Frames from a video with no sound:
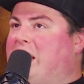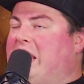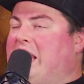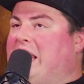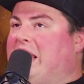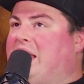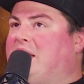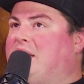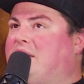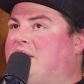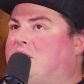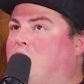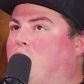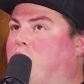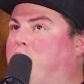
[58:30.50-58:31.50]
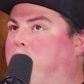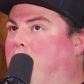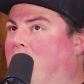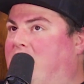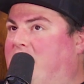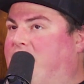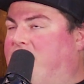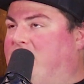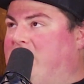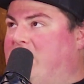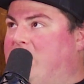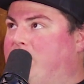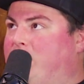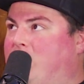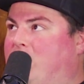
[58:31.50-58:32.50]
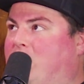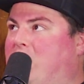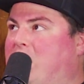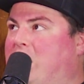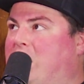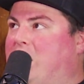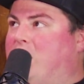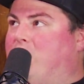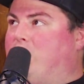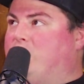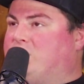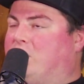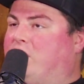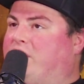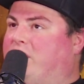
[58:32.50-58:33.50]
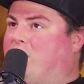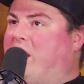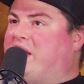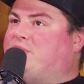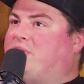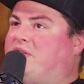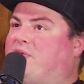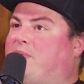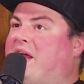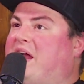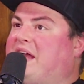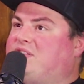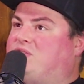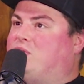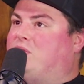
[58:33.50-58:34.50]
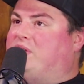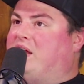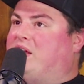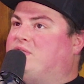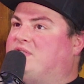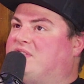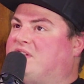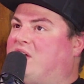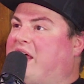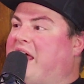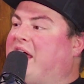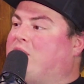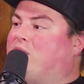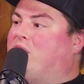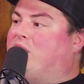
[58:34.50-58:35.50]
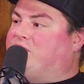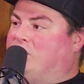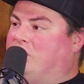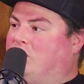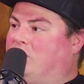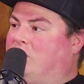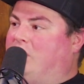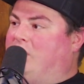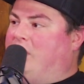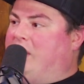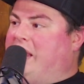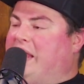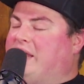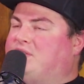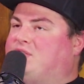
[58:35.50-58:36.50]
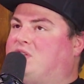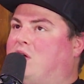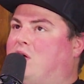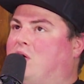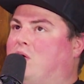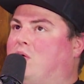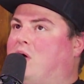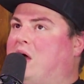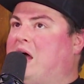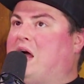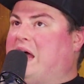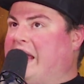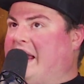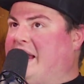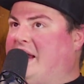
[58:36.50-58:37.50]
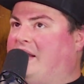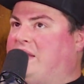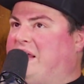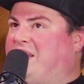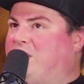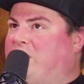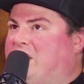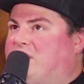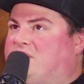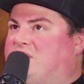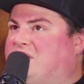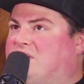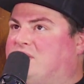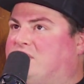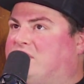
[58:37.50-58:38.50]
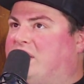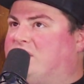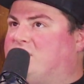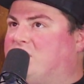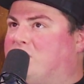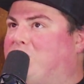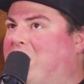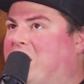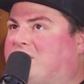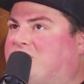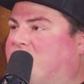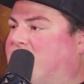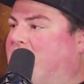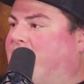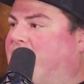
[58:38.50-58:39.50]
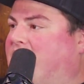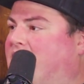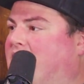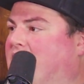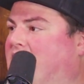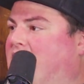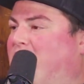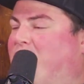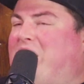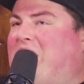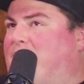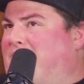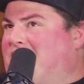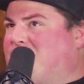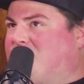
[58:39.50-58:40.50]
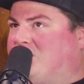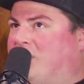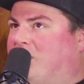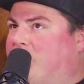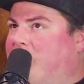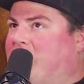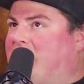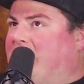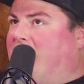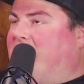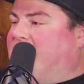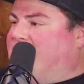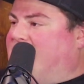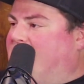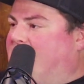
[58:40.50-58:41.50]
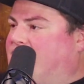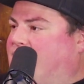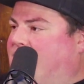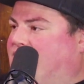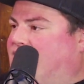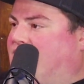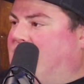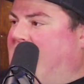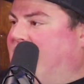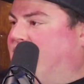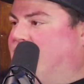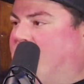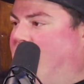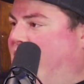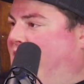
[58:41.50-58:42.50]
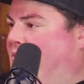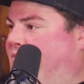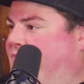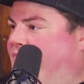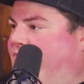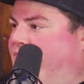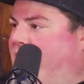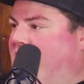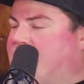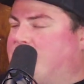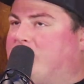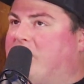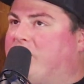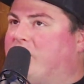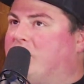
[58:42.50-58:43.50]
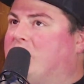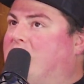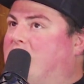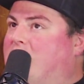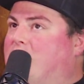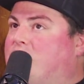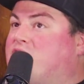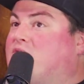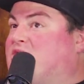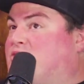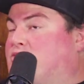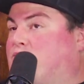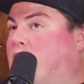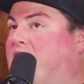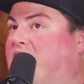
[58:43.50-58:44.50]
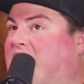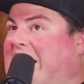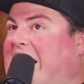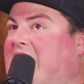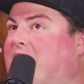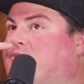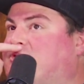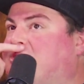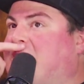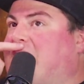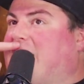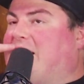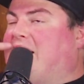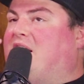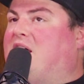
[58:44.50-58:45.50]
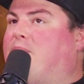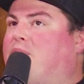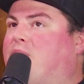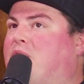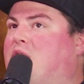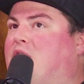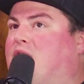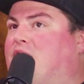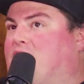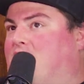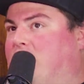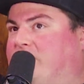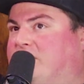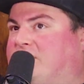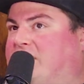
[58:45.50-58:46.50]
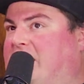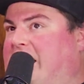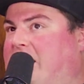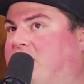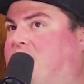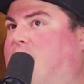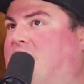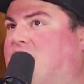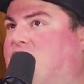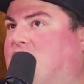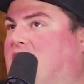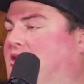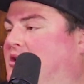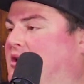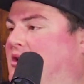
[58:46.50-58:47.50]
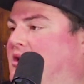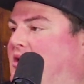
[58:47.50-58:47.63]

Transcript: And one of them was a girl that had graduated from my high school that I used to sell Adderall to. And so I think we had season tickets or a box or something. We had a bunch of shit at American Airlines Center, so I just go there with friends whenever. So this was one of the games, and I'd hit up the girl that's cut out of the picture.